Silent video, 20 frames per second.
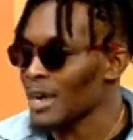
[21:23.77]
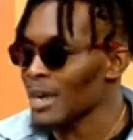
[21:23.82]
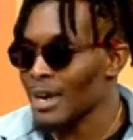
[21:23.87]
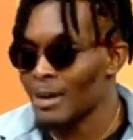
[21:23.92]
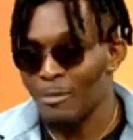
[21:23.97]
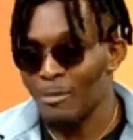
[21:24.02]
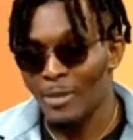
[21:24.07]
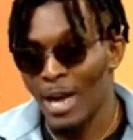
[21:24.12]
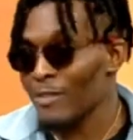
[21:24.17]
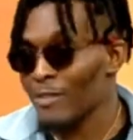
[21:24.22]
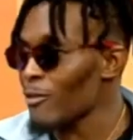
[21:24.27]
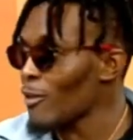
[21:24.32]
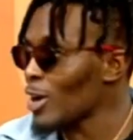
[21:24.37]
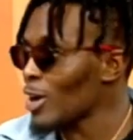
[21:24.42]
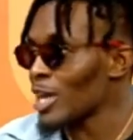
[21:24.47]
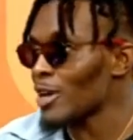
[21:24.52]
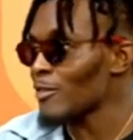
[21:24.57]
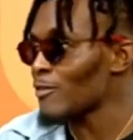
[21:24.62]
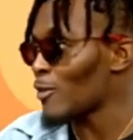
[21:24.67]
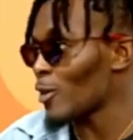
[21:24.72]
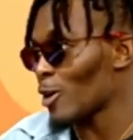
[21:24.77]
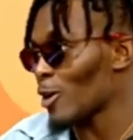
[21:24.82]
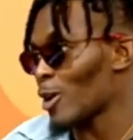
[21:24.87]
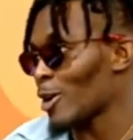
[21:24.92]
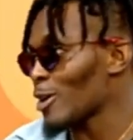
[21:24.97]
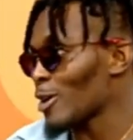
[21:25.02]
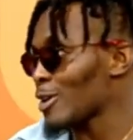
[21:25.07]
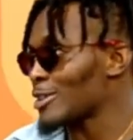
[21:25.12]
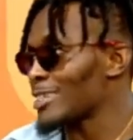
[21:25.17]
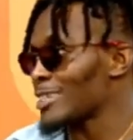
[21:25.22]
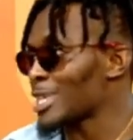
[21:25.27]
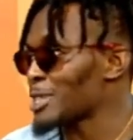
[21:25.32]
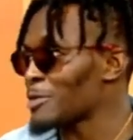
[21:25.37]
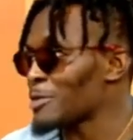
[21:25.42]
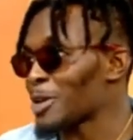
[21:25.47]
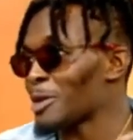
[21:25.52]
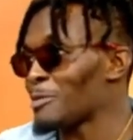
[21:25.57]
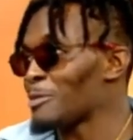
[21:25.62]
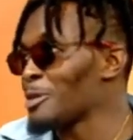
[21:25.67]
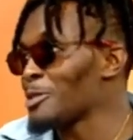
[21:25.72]
Man, I fall in and fall hard. That's where
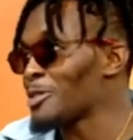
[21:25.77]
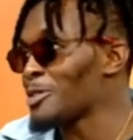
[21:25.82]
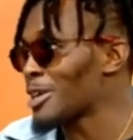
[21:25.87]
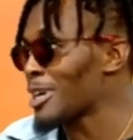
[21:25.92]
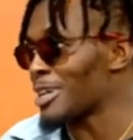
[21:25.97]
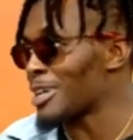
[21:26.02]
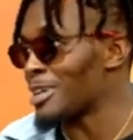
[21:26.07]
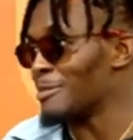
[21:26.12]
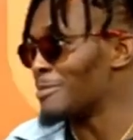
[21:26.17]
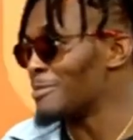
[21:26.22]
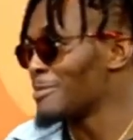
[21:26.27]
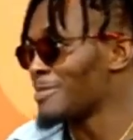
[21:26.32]
the music comes.